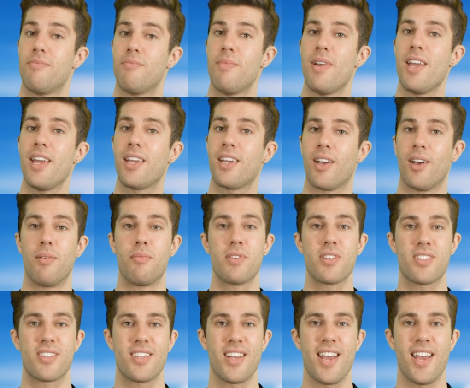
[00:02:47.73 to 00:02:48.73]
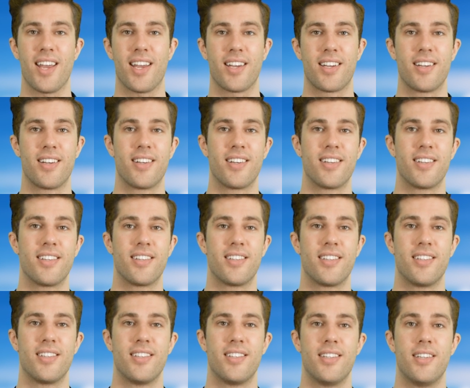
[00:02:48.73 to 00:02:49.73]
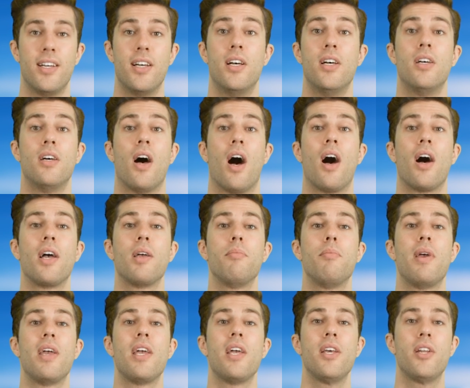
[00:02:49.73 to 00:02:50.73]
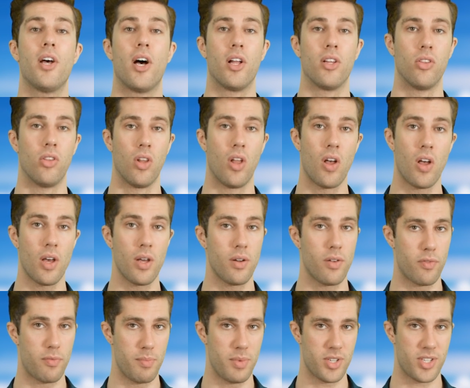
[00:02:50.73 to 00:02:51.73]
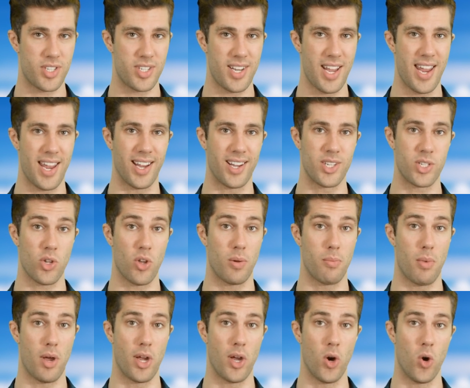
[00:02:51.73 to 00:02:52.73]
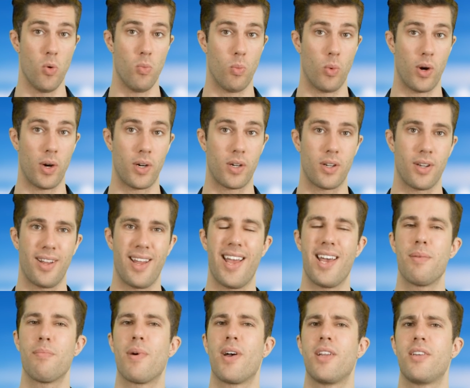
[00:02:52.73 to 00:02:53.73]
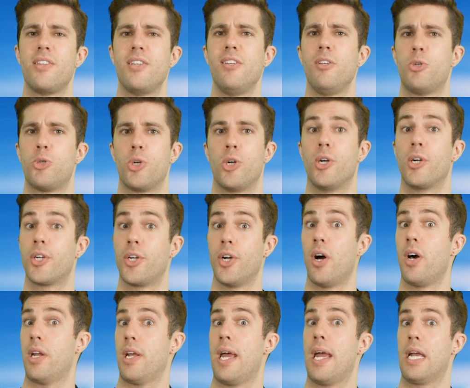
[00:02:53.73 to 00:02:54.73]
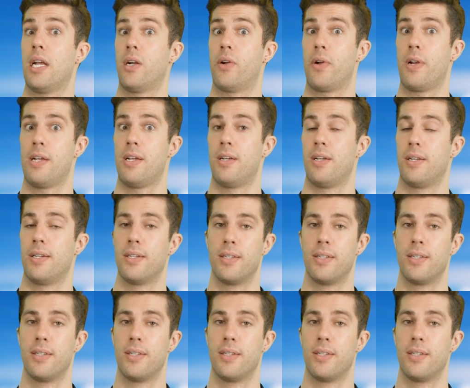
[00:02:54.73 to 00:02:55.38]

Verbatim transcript: Make a mistake. I made a lot of mistakes on my homework, and my teacher got angry